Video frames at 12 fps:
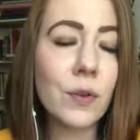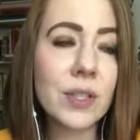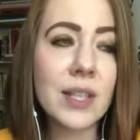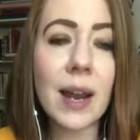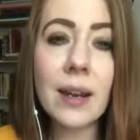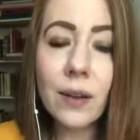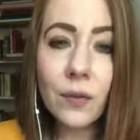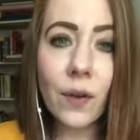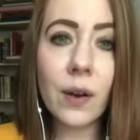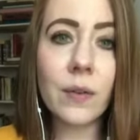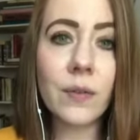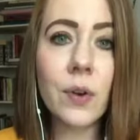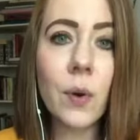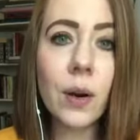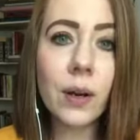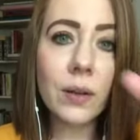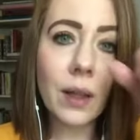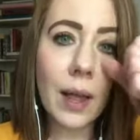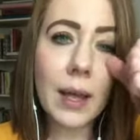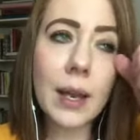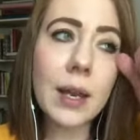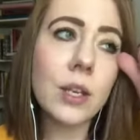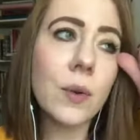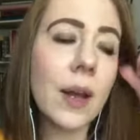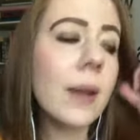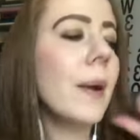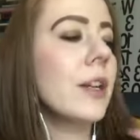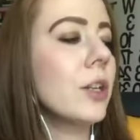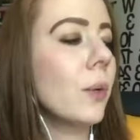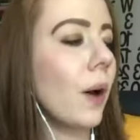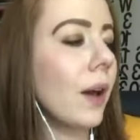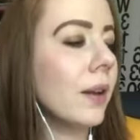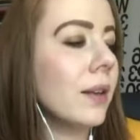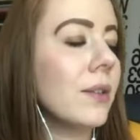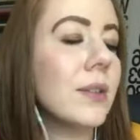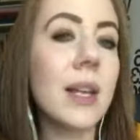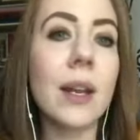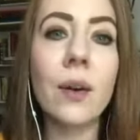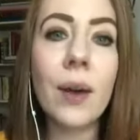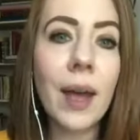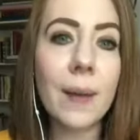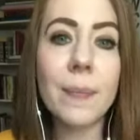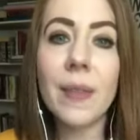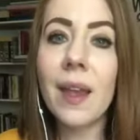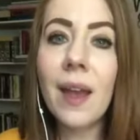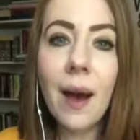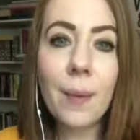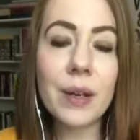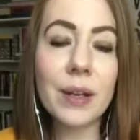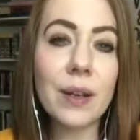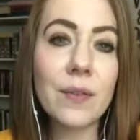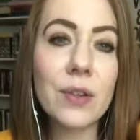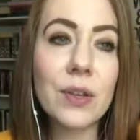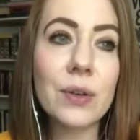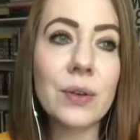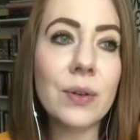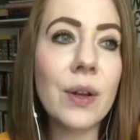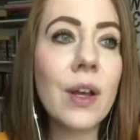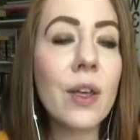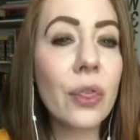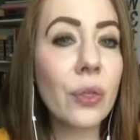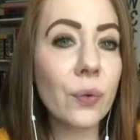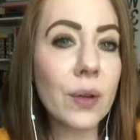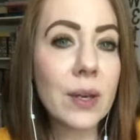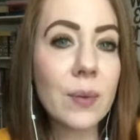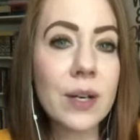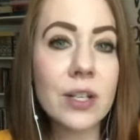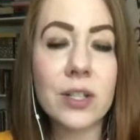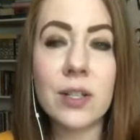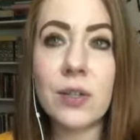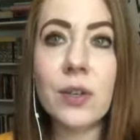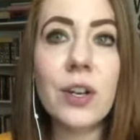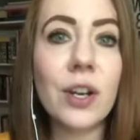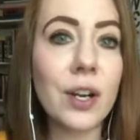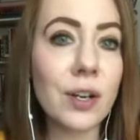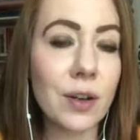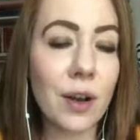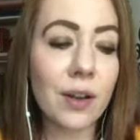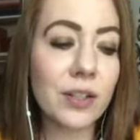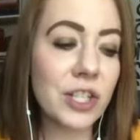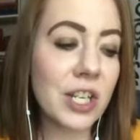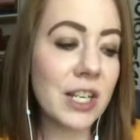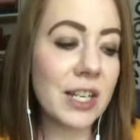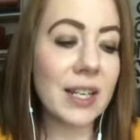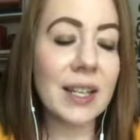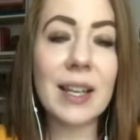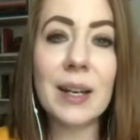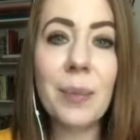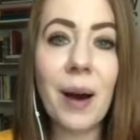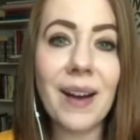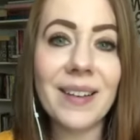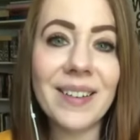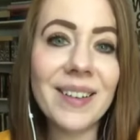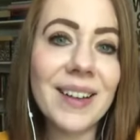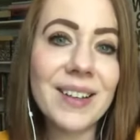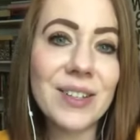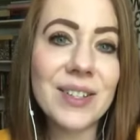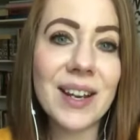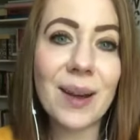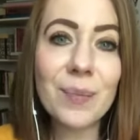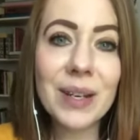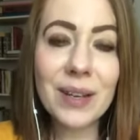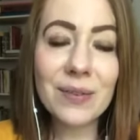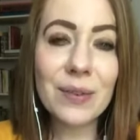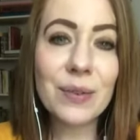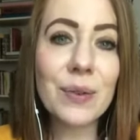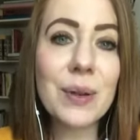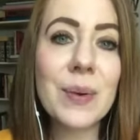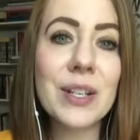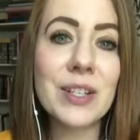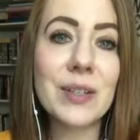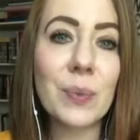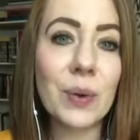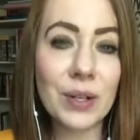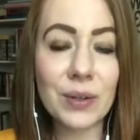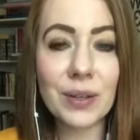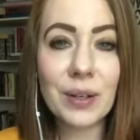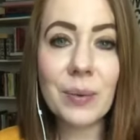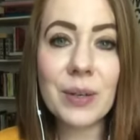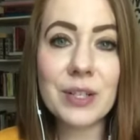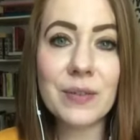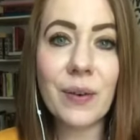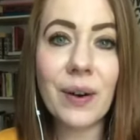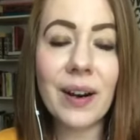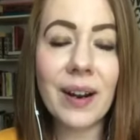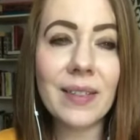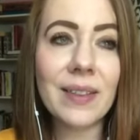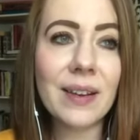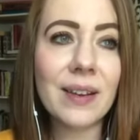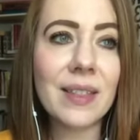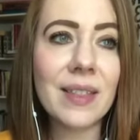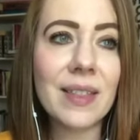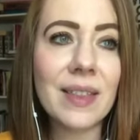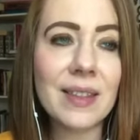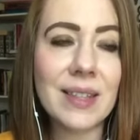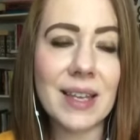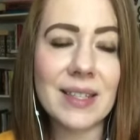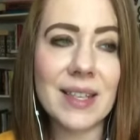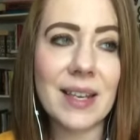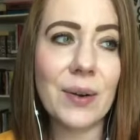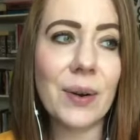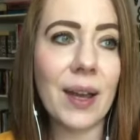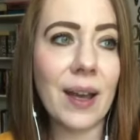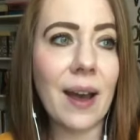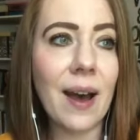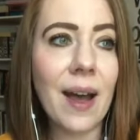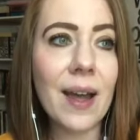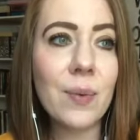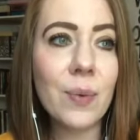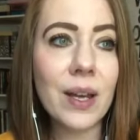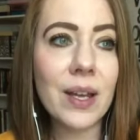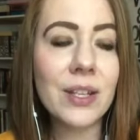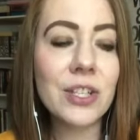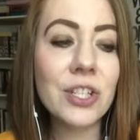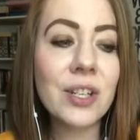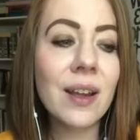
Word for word: standing in front of your client and you had a magic wand and you said, okay, I'm going to give you 3 wishes, or you're a genie in a bottle and you said, I'm going to give you 3 wishes. What are you going to wish for? And they said, okay, I wish